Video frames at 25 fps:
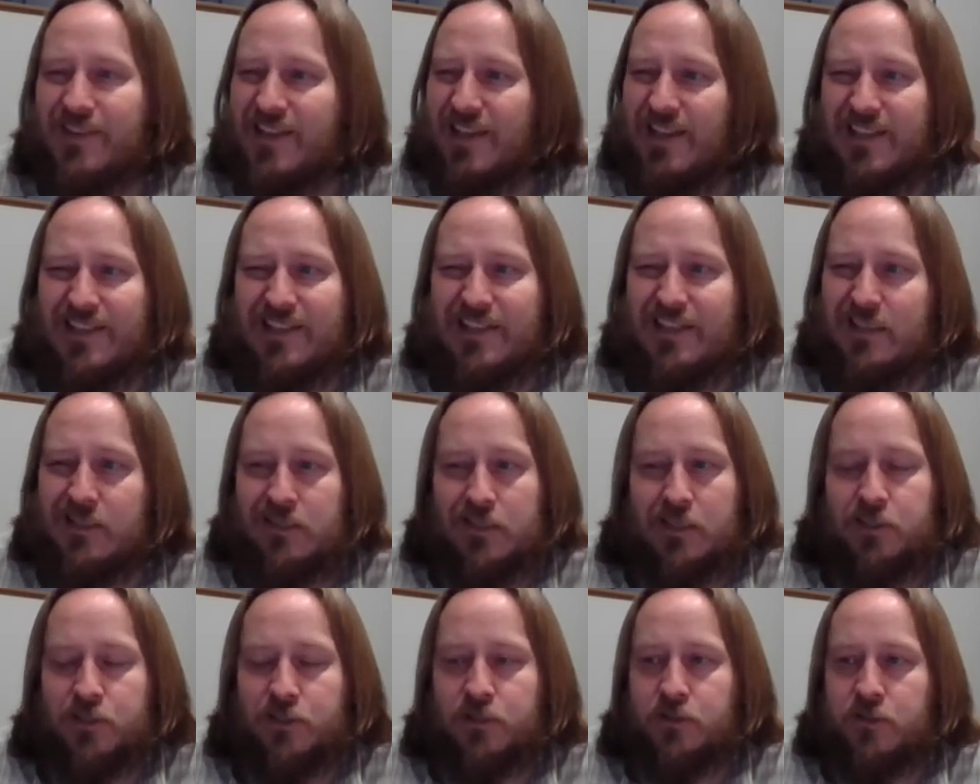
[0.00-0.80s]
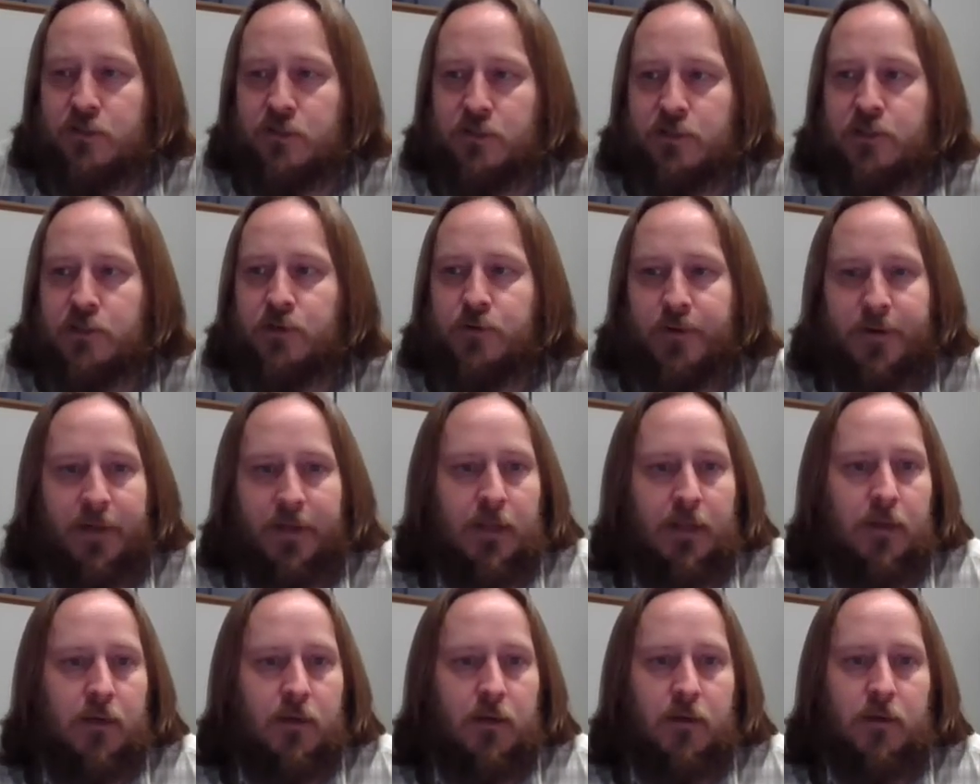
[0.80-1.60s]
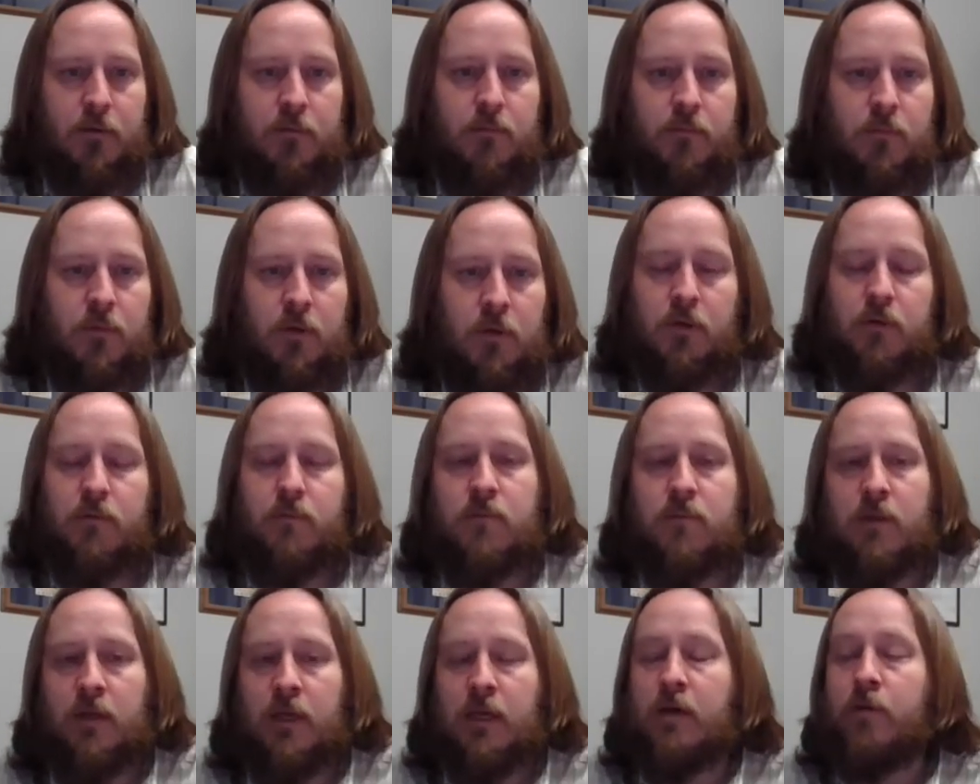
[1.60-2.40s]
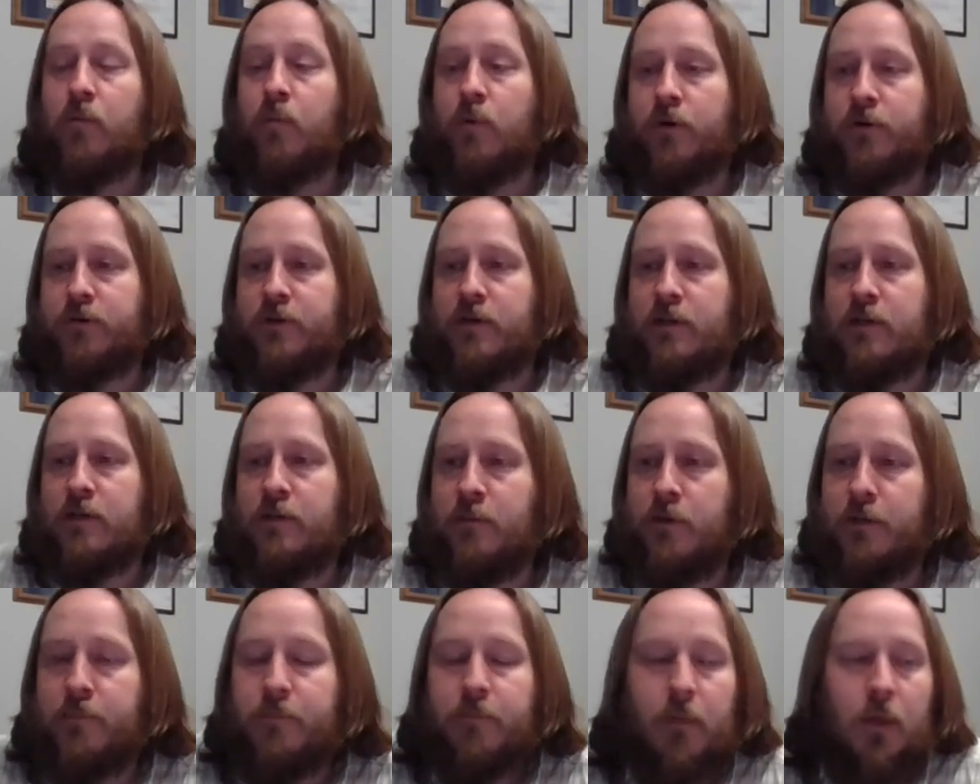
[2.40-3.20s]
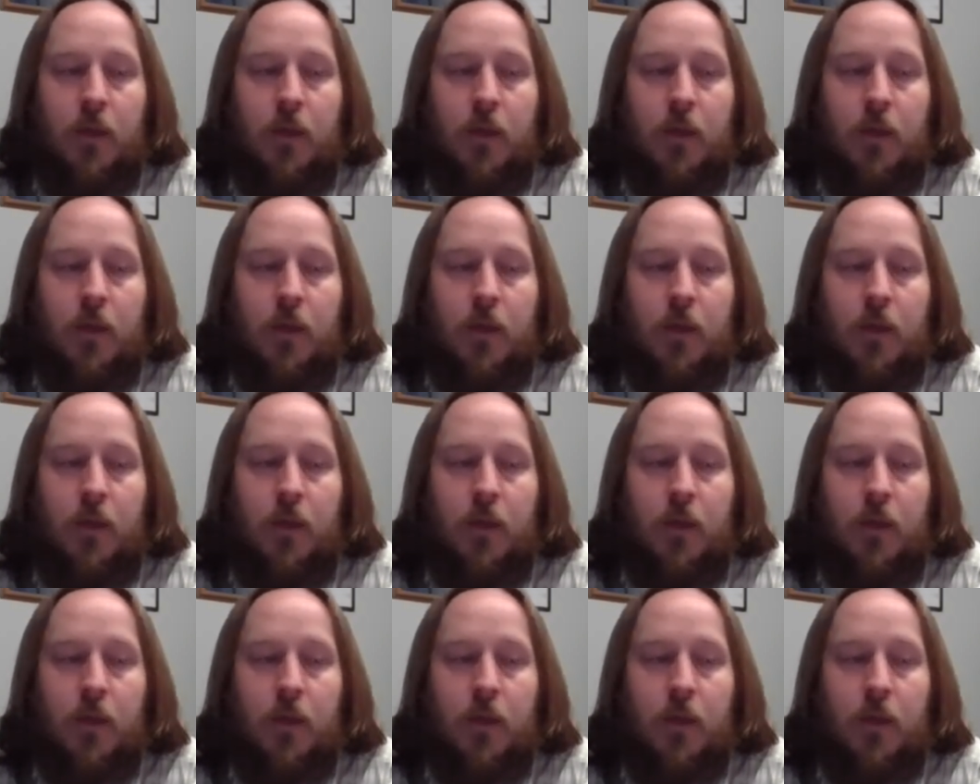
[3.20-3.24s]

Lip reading: It's easiest to just do it in like a Word document.